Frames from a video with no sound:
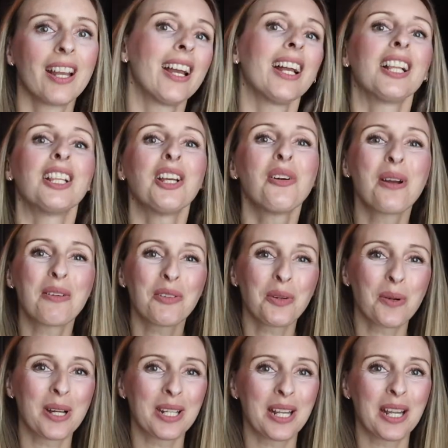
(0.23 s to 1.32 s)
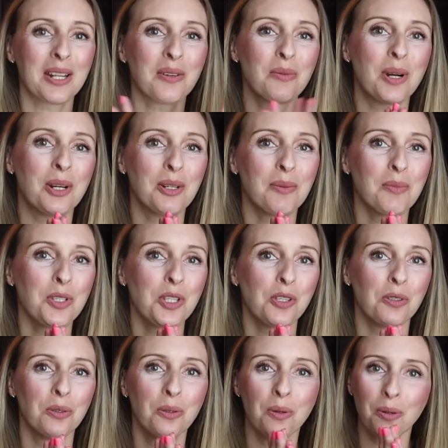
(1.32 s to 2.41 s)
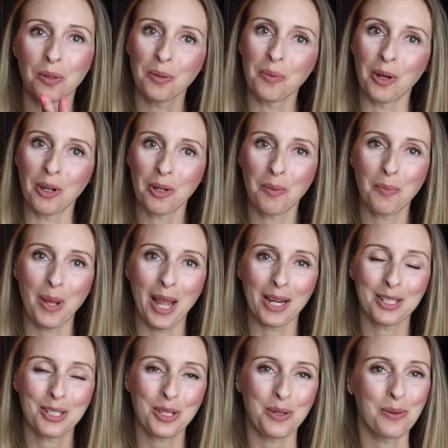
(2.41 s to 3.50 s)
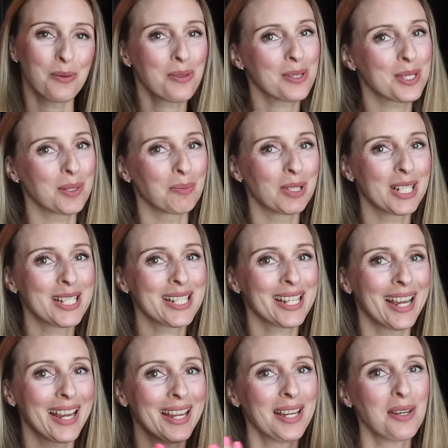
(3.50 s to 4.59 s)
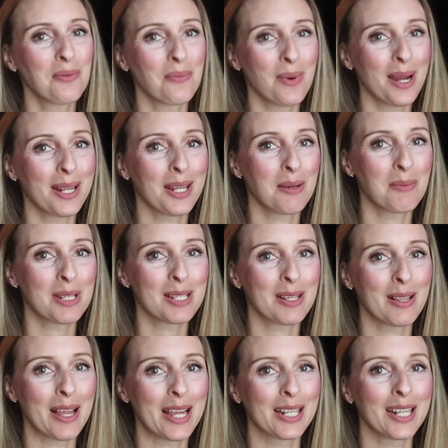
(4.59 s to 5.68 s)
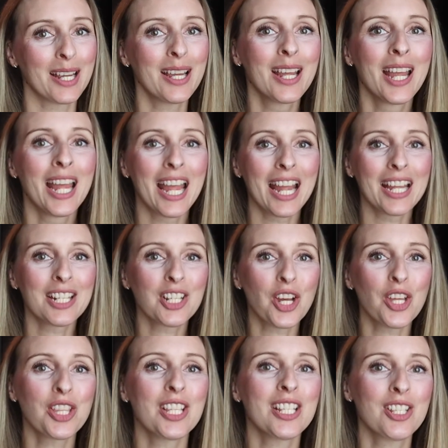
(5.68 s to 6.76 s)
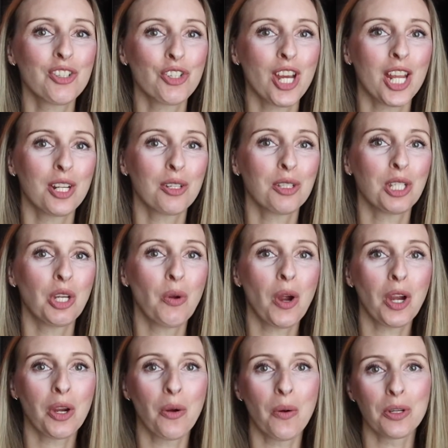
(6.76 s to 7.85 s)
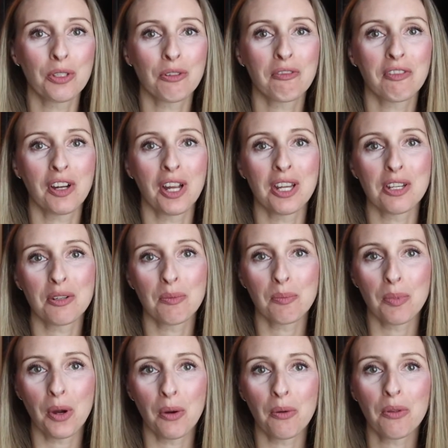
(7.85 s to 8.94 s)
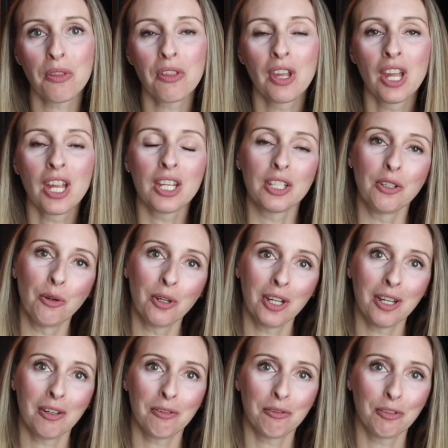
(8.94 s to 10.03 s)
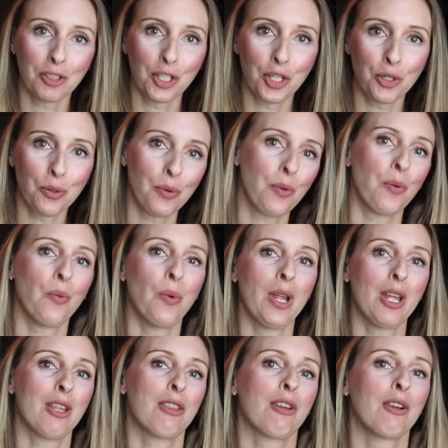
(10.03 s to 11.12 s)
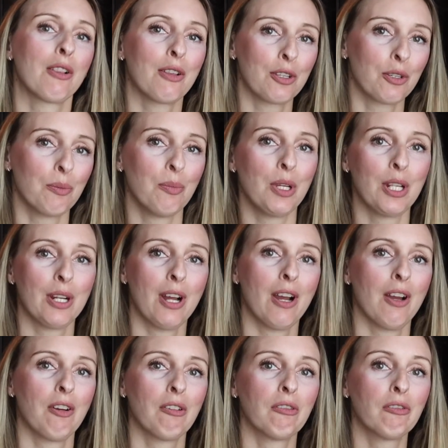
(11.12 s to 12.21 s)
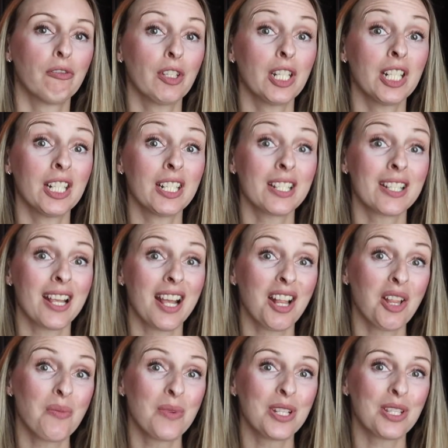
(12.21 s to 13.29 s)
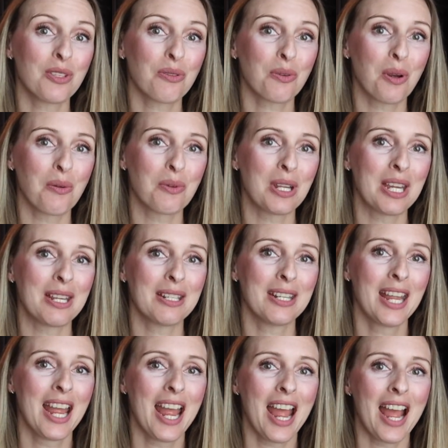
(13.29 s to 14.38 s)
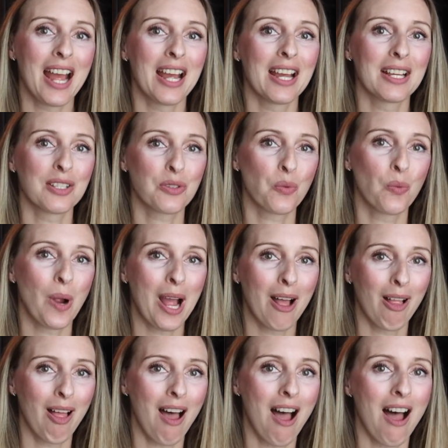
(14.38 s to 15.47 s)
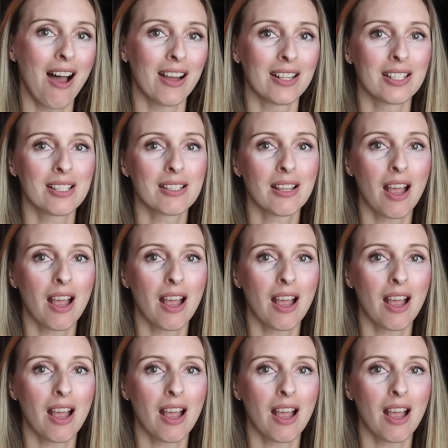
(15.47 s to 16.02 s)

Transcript: Hello everyone and welcome back to The Simply CA. My name is Alana, and on this channel you are going to find both yoga flow with a little bit of fitness elements thrown in, as well as